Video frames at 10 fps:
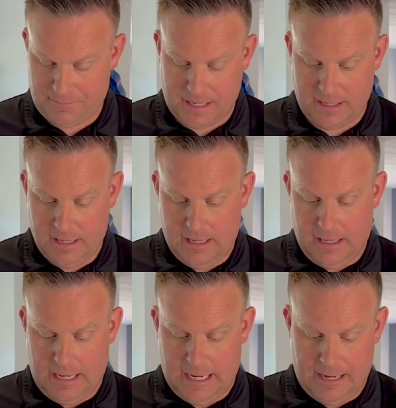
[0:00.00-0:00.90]
But
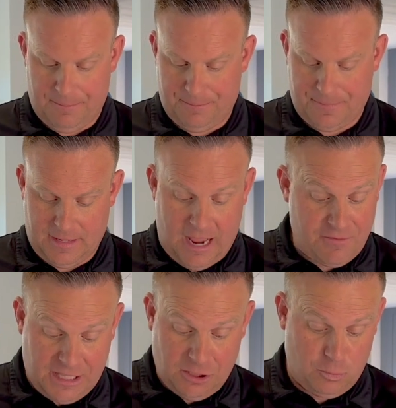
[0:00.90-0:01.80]

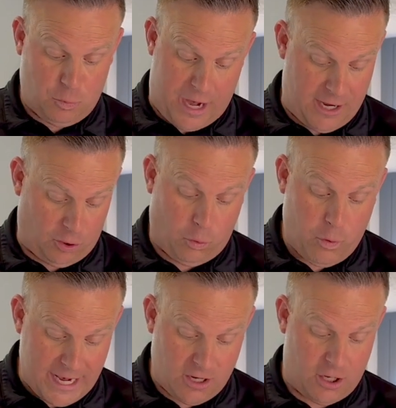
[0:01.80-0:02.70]
everything ran
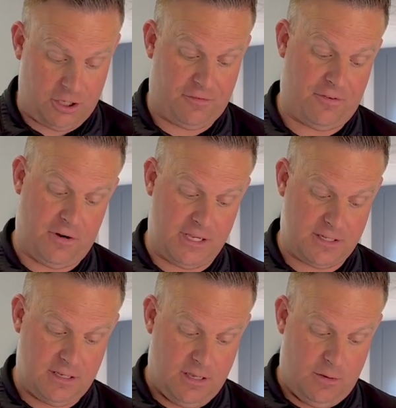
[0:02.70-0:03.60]
great on your furnace.